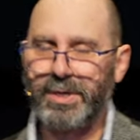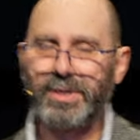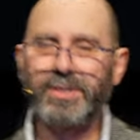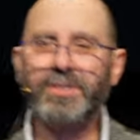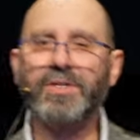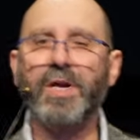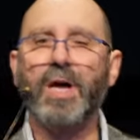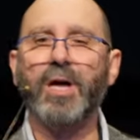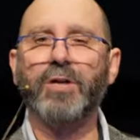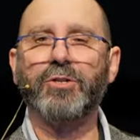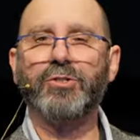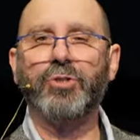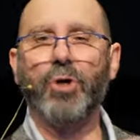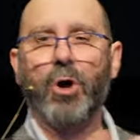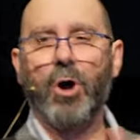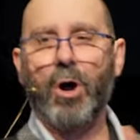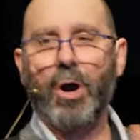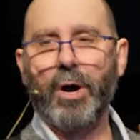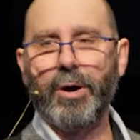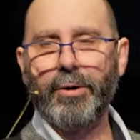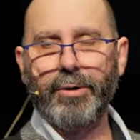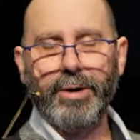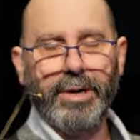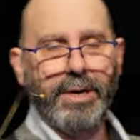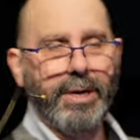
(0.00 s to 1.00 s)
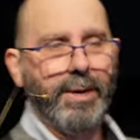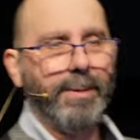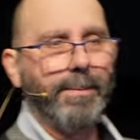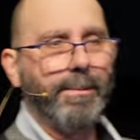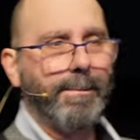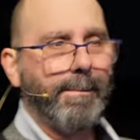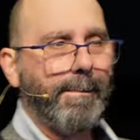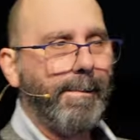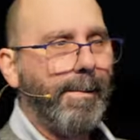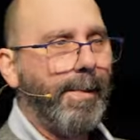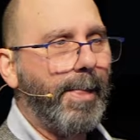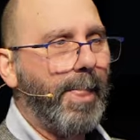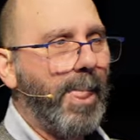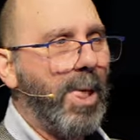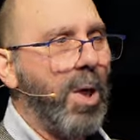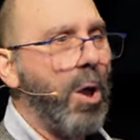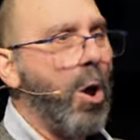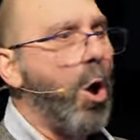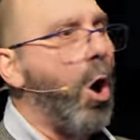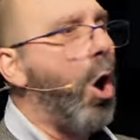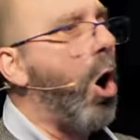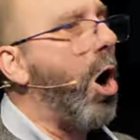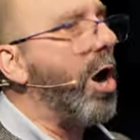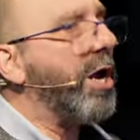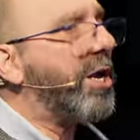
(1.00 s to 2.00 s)
is our diary.
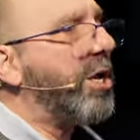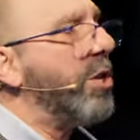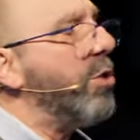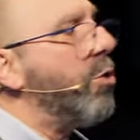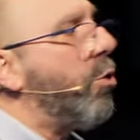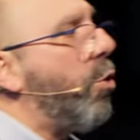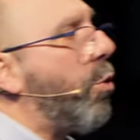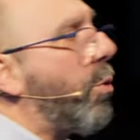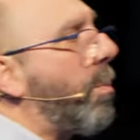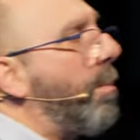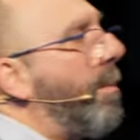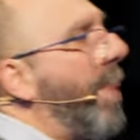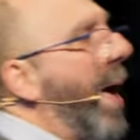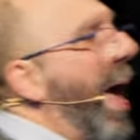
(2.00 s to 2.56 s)
I can look